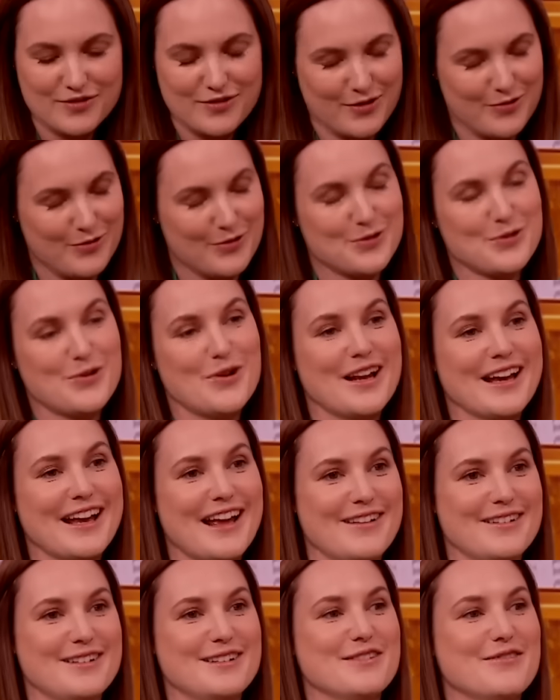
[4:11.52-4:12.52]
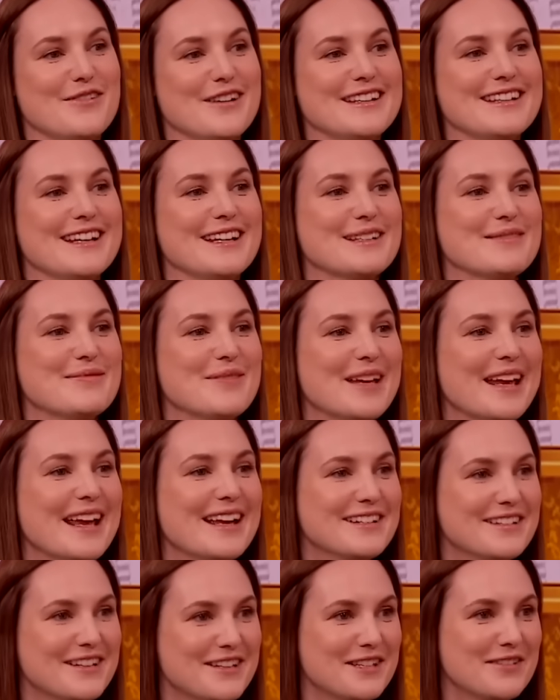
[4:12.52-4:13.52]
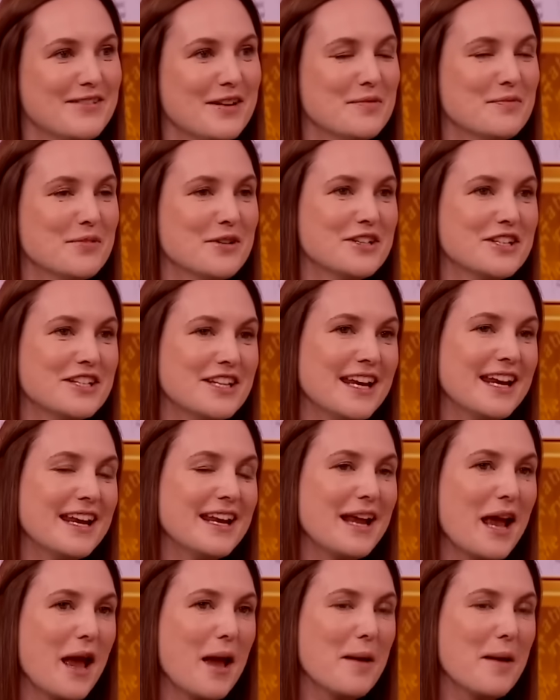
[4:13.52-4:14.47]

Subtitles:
struggled not to call her Countess of Wessex, but yeah, Duchess of Edinburgh, she